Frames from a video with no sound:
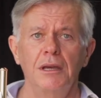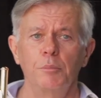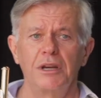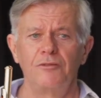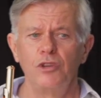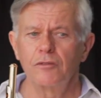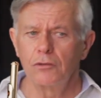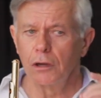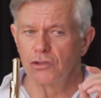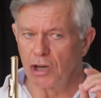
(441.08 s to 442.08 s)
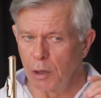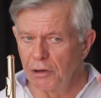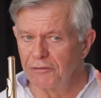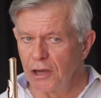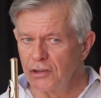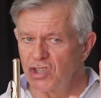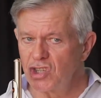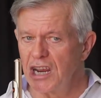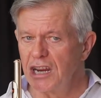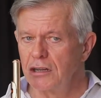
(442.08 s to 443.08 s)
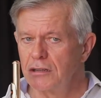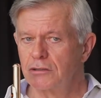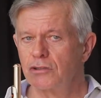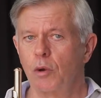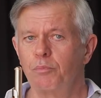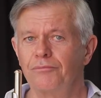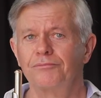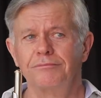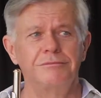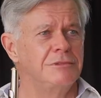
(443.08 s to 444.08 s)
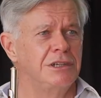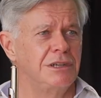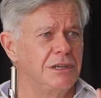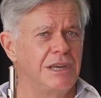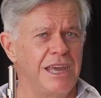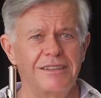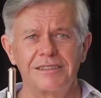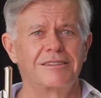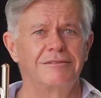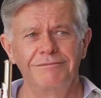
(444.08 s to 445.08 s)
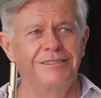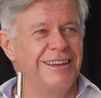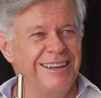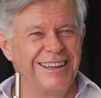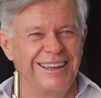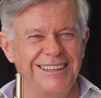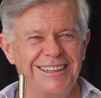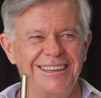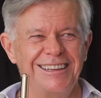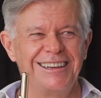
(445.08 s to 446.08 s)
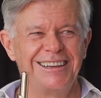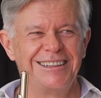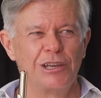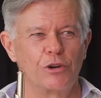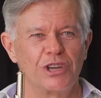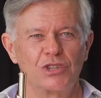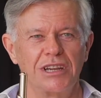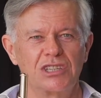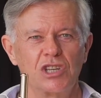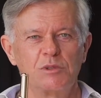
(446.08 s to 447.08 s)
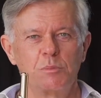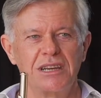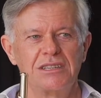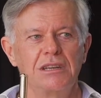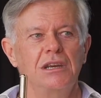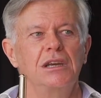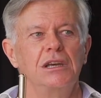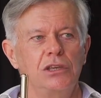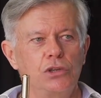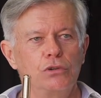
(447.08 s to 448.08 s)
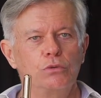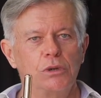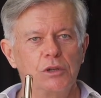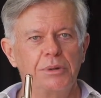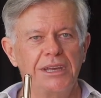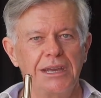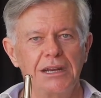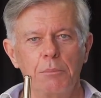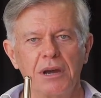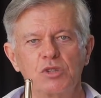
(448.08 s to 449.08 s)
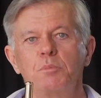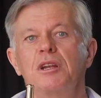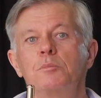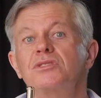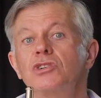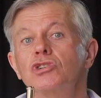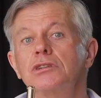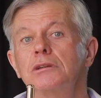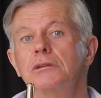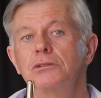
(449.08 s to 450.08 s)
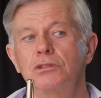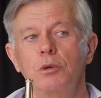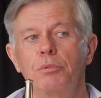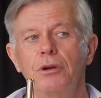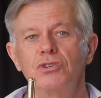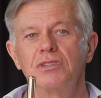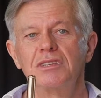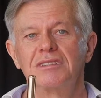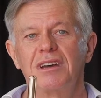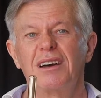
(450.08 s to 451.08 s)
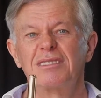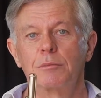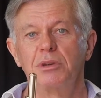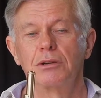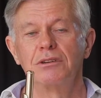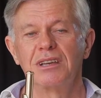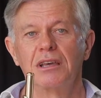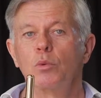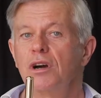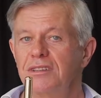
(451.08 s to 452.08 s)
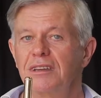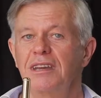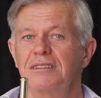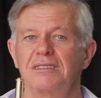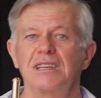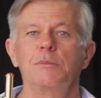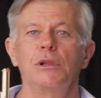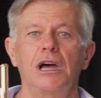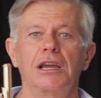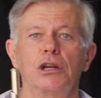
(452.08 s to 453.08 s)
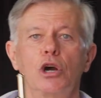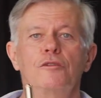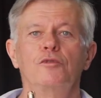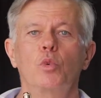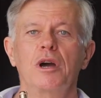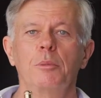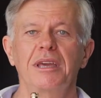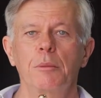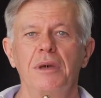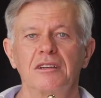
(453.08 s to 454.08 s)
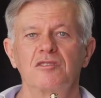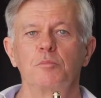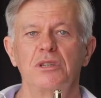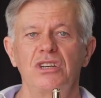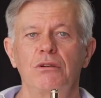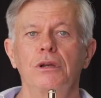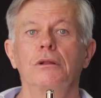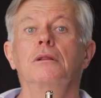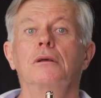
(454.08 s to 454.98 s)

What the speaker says: But if you're on top of those standard top hits in the orchestral excerpt space, you will be in a much better position to approach this task, because otherwise it can seem like an overwhelming amount of material